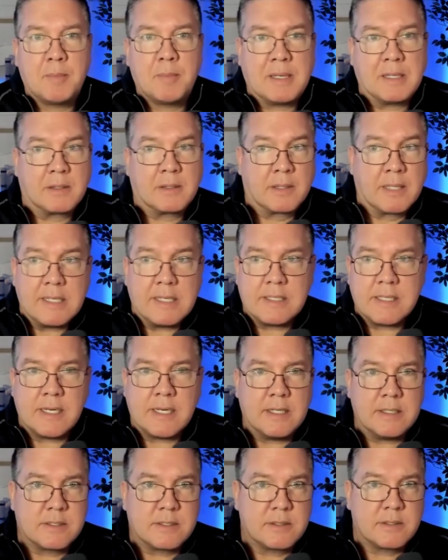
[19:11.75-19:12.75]
I mean,
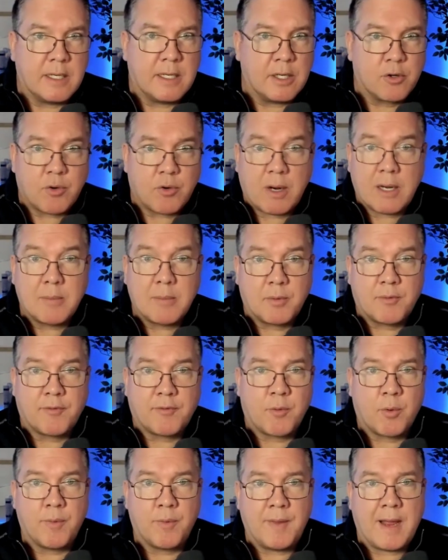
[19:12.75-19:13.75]
LinkedIn is incredible
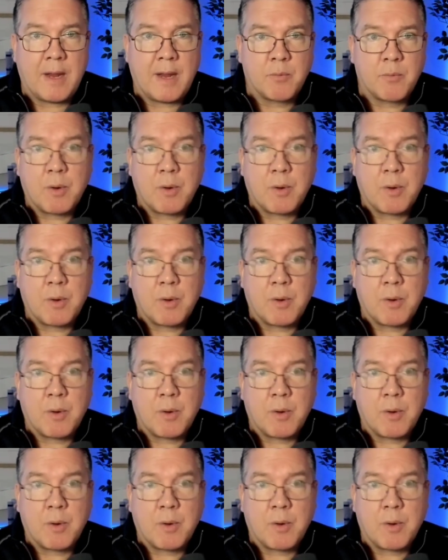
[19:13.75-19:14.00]
for that.